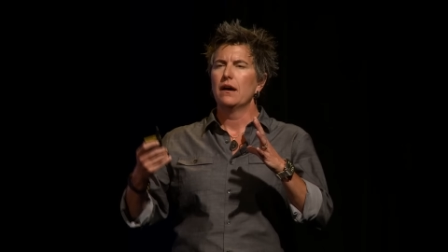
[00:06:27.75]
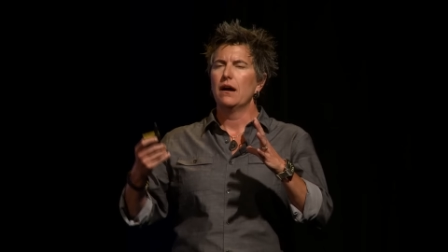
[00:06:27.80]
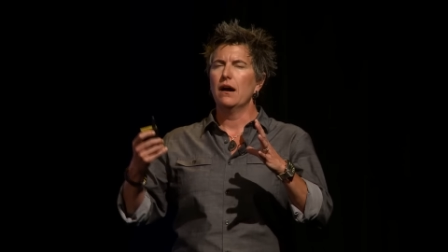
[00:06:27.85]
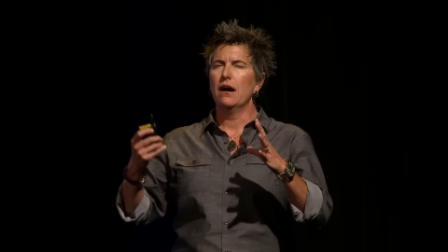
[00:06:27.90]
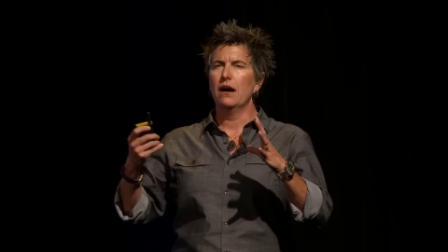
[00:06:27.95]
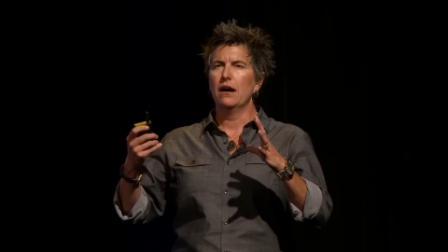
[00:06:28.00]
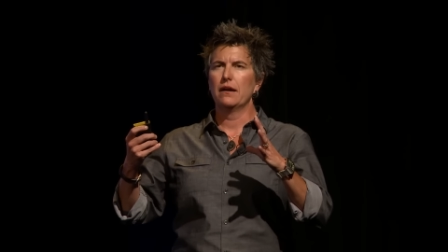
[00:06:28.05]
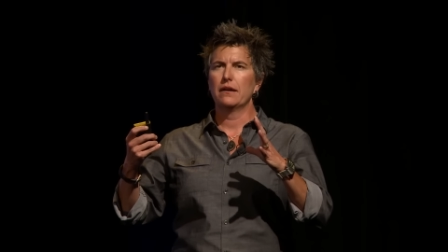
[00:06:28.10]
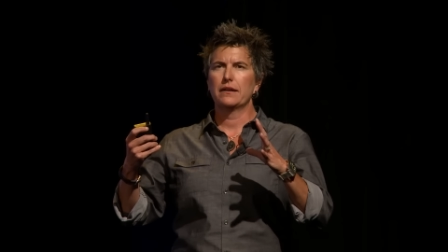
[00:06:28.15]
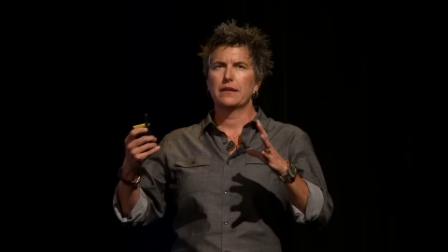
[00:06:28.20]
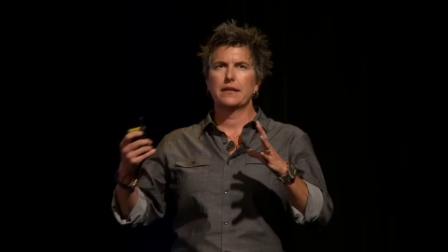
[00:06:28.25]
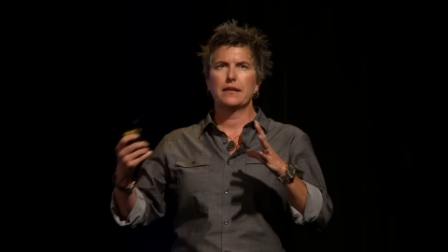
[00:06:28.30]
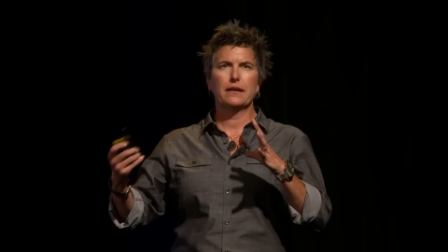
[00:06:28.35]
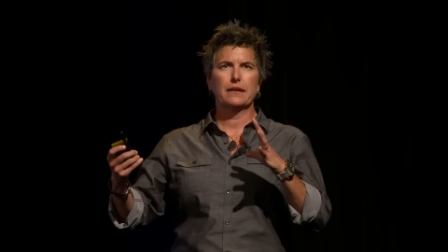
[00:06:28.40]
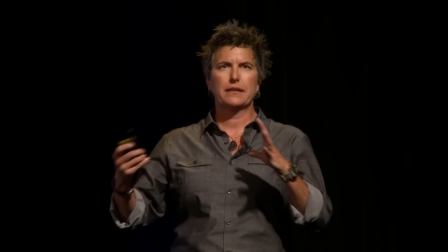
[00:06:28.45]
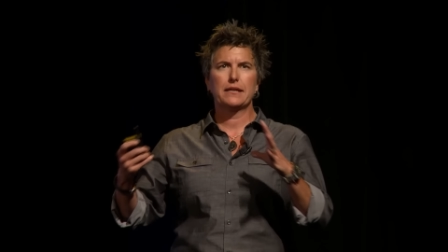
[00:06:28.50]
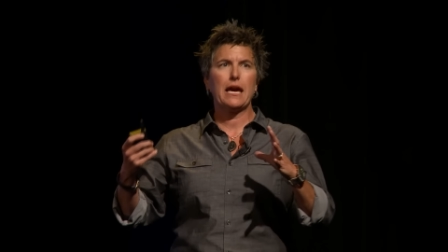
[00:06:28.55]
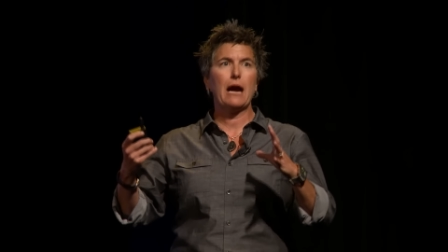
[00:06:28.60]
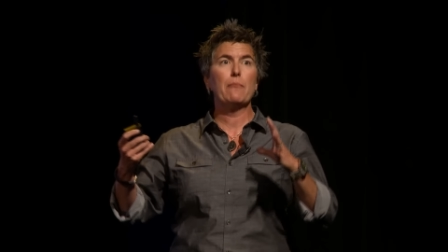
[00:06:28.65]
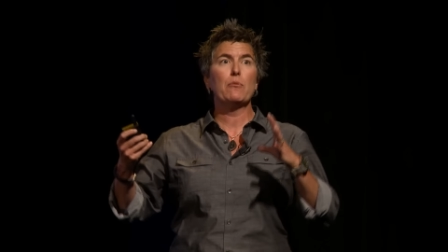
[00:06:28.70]
uh,
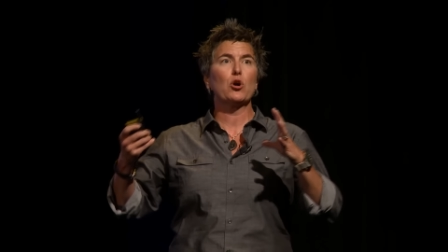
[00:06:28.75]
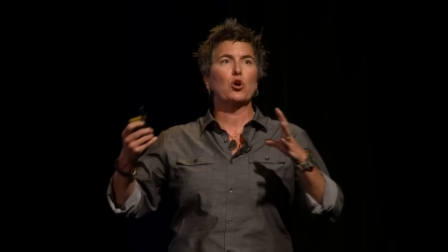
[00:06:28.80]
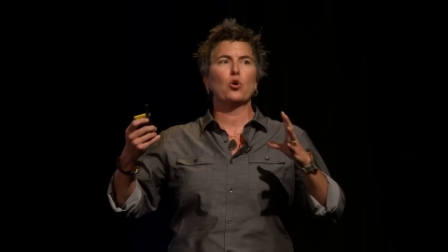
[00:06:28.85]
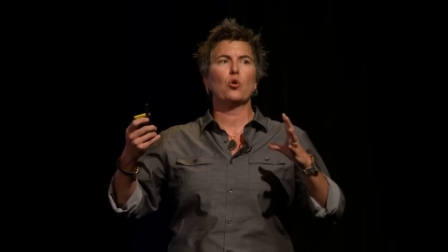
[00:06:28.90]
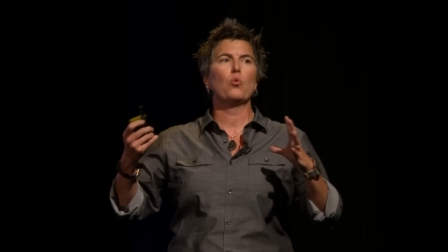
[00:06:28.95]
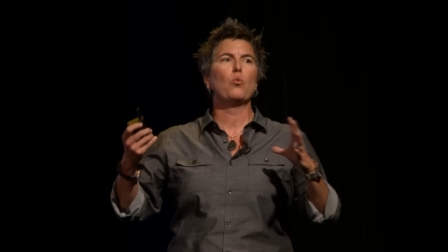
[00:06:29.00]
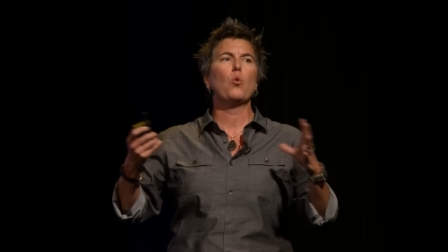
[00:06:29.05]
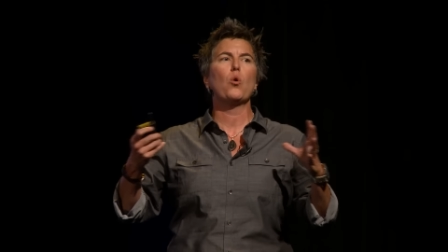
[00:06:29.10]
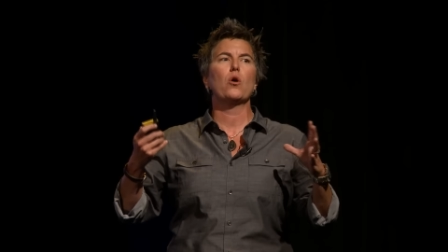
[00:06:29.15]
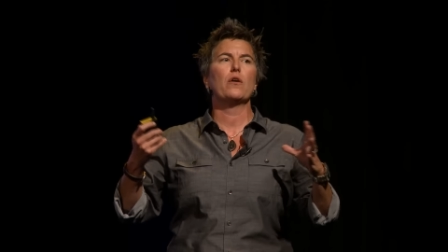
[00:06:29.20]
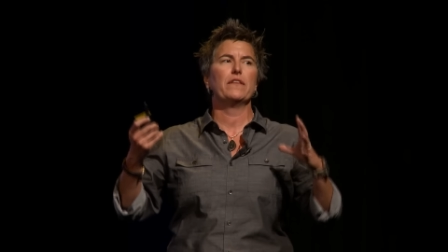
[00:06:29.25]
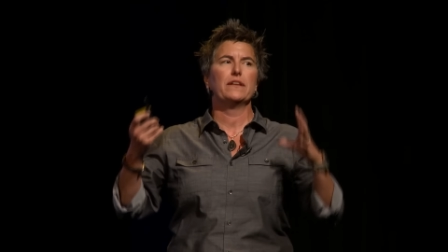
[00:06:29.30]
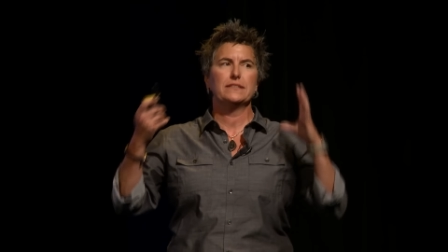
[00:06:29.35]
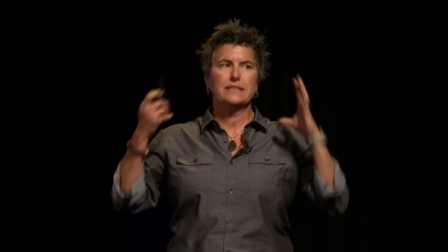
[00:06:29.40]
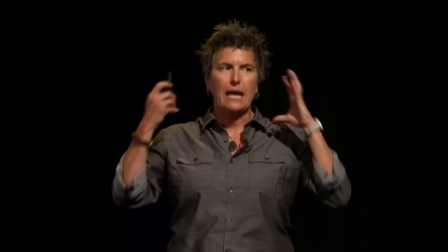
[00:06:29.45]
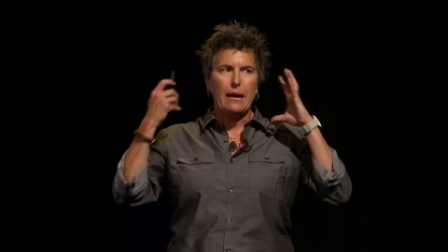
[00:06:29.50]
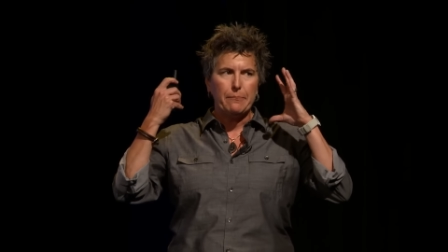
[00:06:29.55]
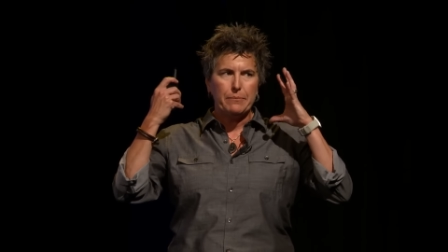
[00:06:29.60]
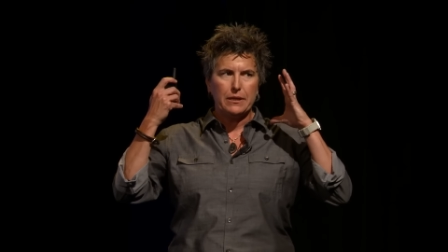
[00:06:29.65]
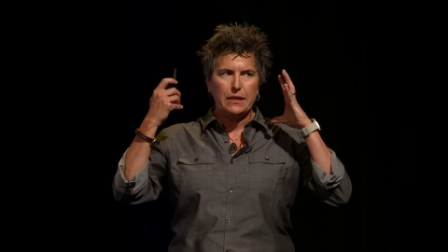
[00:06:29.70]
chemical war that's
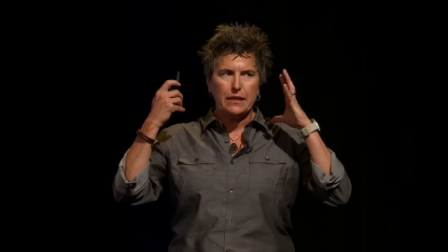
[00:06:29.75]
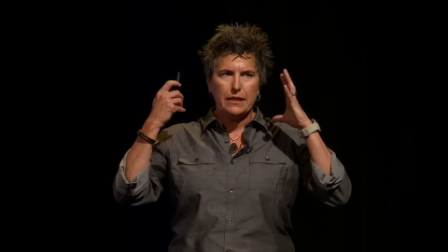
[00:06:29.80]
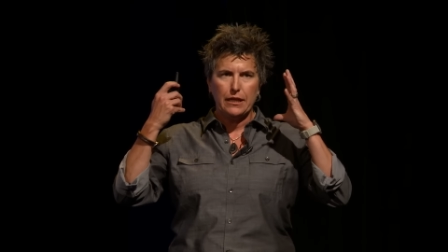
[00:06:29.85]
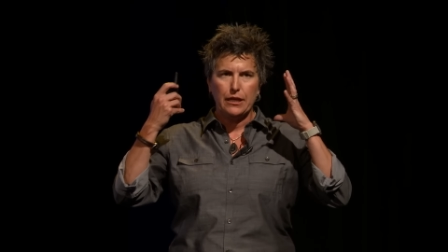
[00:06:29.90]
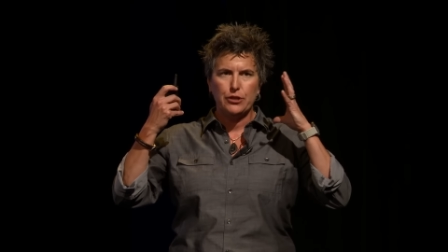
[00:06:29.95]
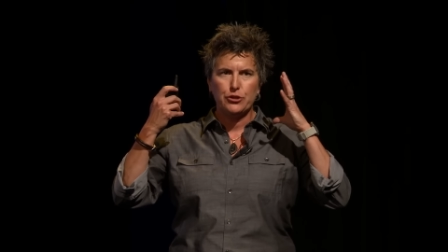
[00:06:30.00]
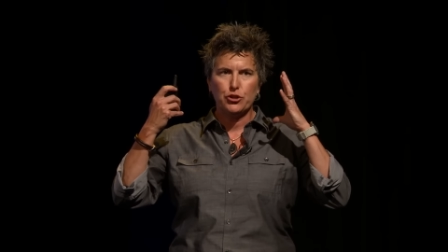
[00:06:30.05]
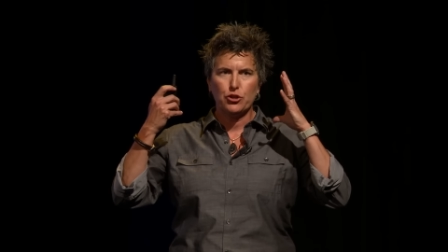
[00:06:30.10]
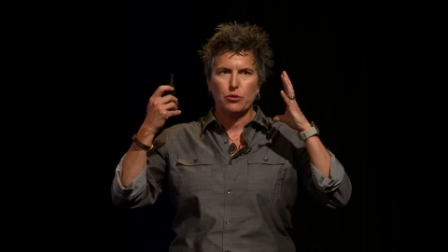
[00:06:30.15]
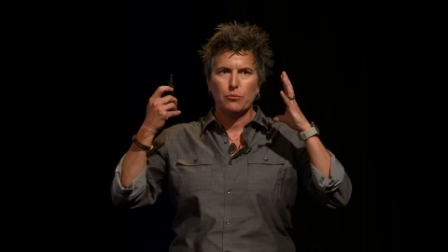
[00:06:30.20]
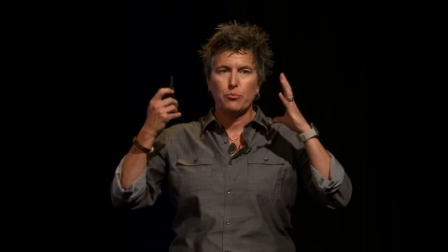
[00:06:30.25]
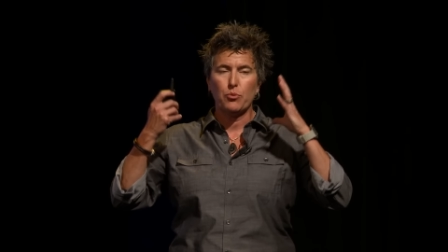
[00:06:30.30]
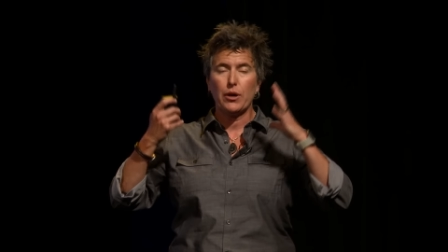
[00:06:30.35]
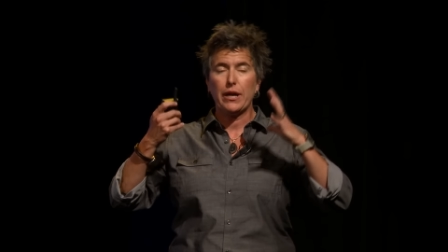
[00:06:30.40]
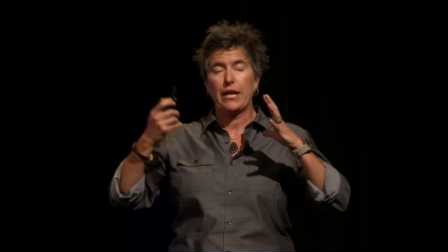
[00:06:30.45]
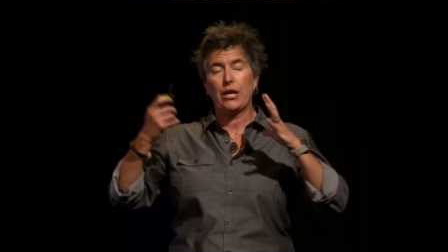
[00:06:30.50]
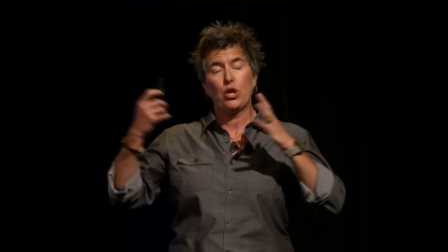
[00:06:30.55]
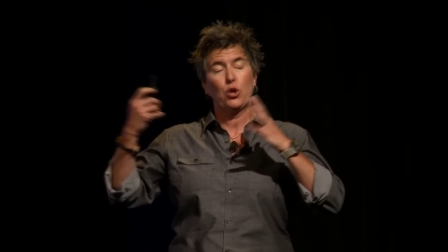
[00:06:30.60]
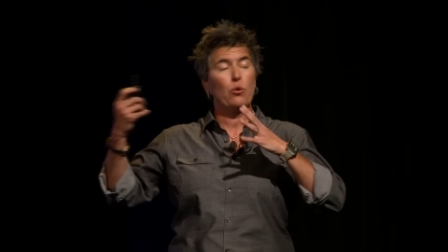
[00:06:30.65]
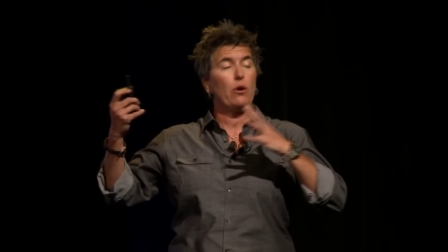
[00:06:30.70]
happening in your
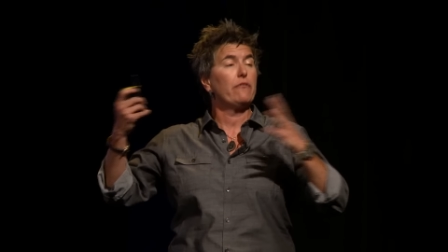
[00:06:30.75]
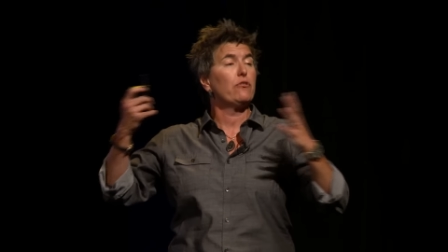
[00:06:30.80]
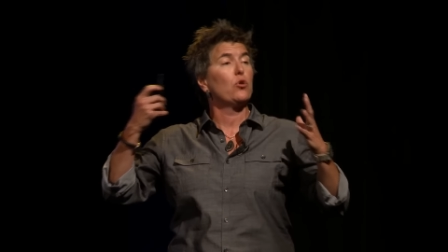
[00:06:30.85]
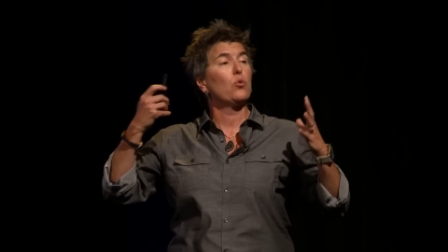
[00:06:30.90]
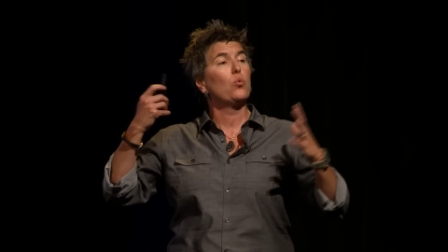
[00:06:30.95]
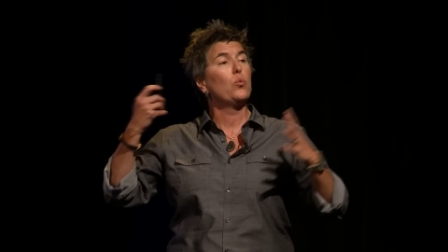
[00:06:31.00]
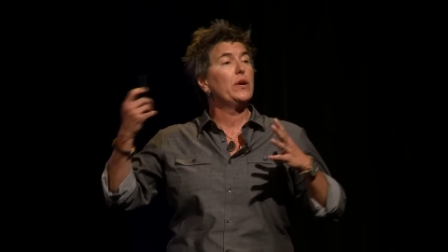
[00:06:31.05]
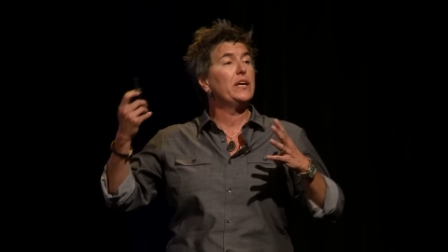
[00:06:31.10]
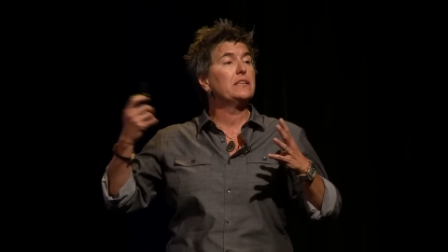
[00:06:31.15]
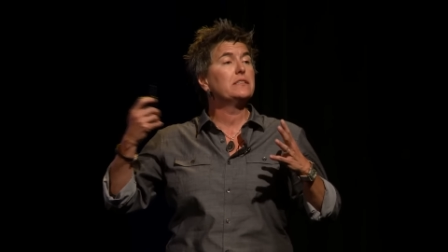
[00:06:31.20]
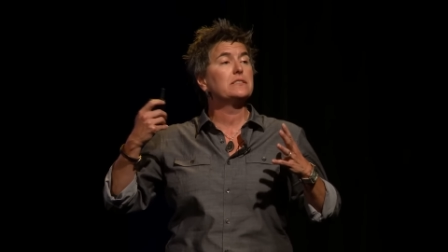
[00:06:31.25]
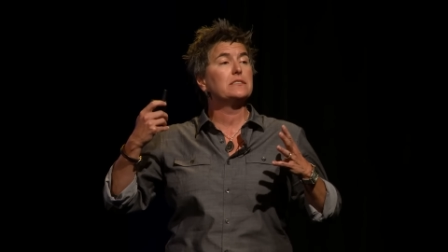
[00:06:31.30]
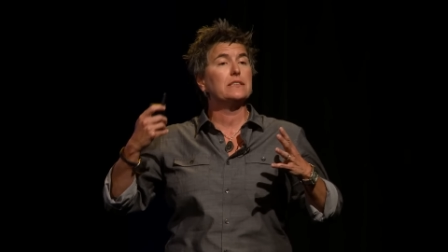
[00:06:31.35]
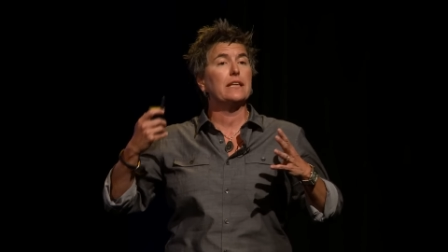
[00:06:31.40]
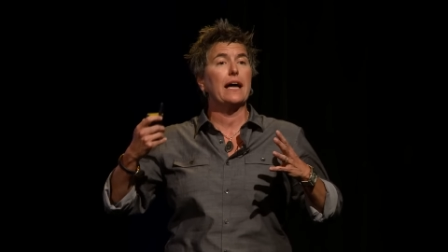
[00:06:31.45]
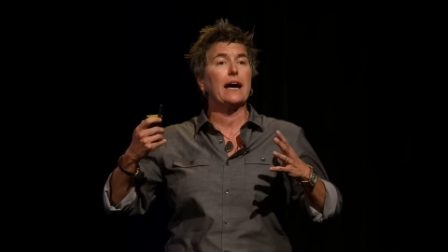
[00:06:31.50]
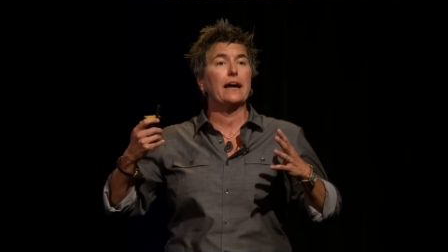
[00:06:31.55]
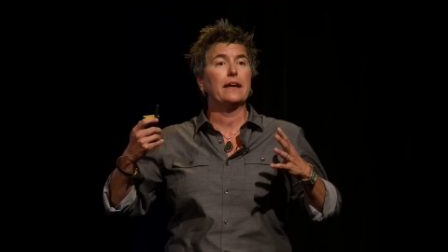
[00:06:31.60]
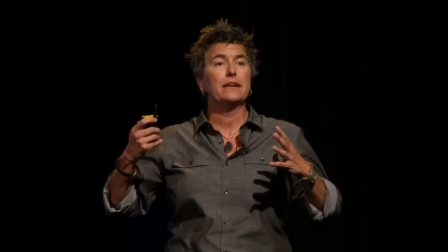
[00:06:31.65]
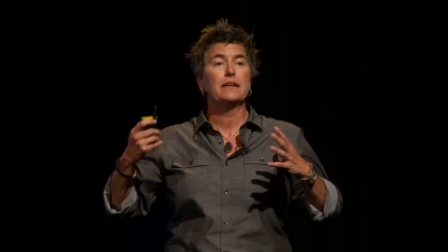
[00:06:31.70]
brain, whoever wins
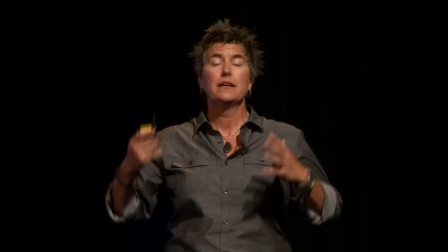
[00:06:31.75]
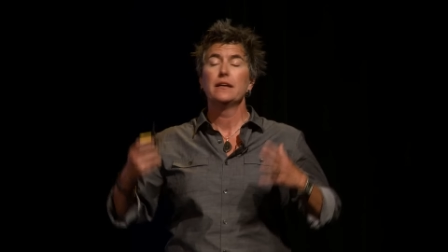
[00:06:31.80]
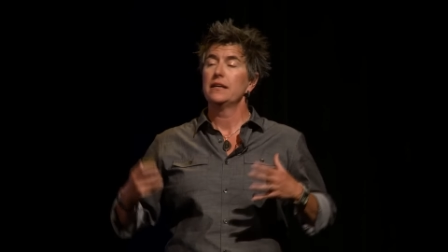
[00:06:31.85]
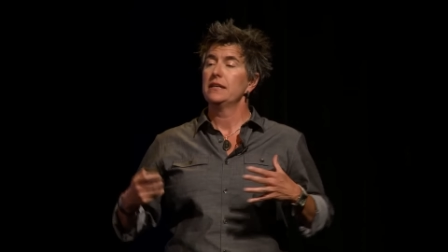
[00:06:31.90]
that